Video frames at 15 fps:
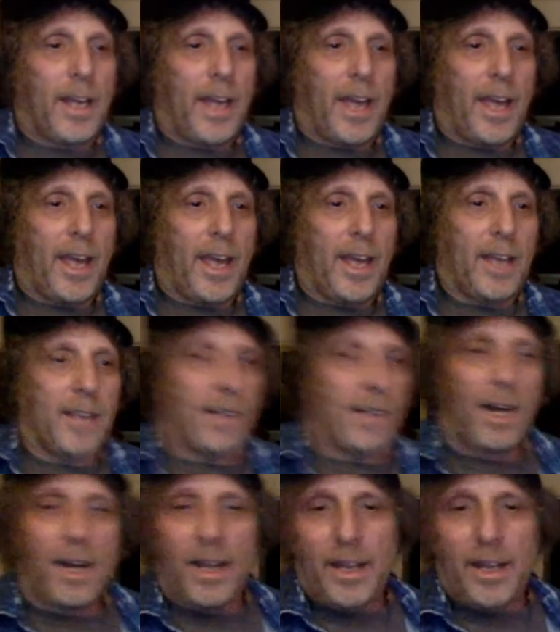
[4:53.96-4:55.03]
And
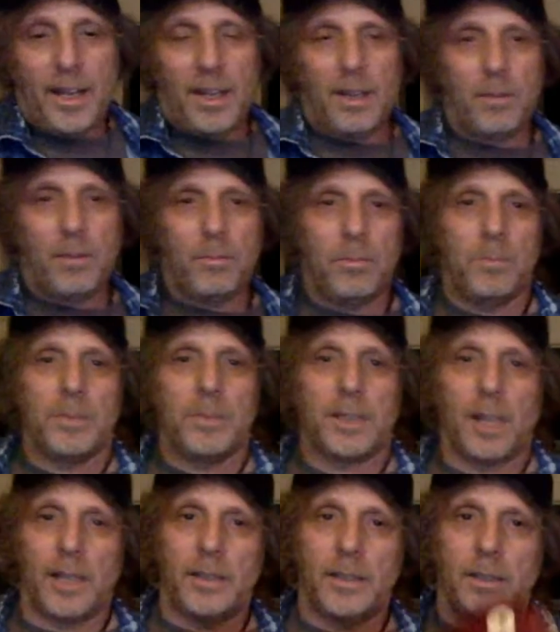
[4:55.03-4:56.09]
I am,
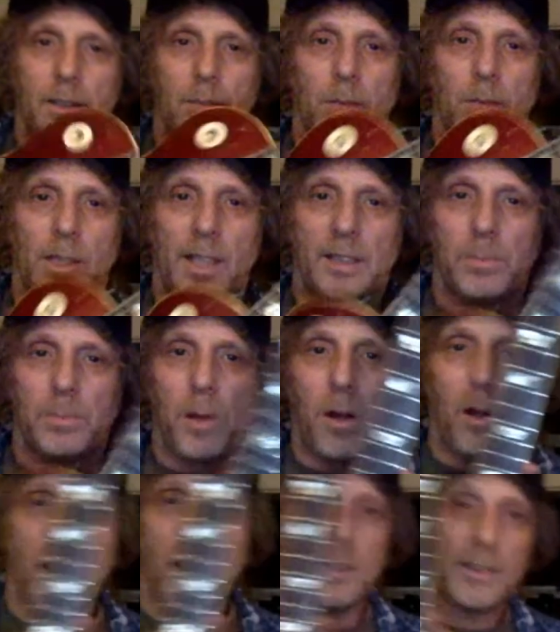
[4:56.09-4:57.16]
besides using my Les
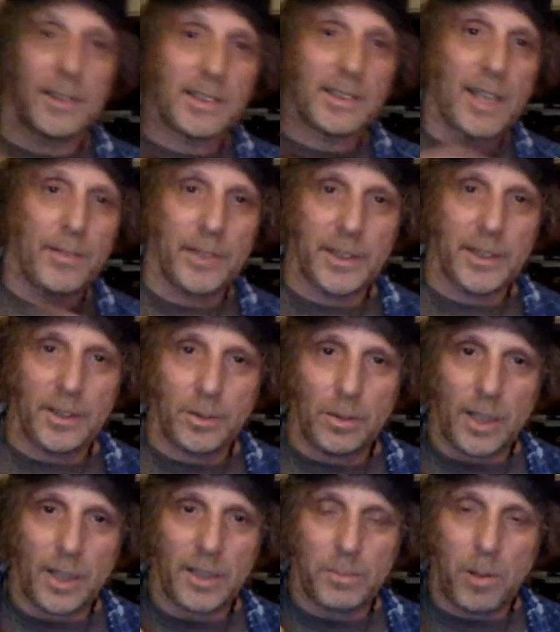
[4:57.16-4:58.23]
Paul, it's a 72
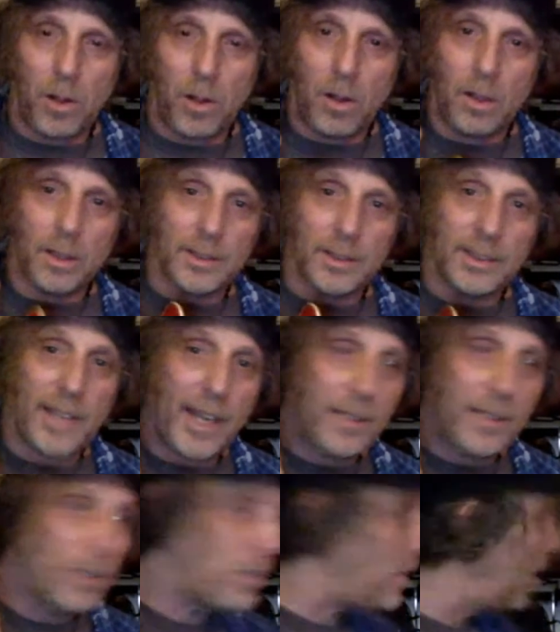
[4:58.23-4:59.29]
Les Paul
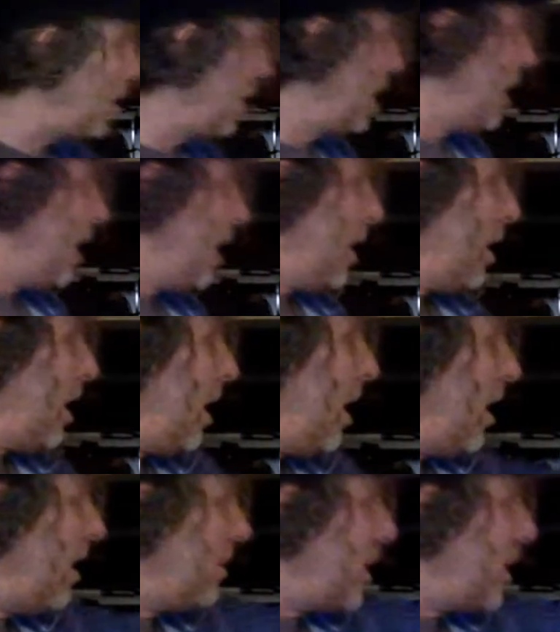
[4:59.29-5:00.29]
Standard, I'm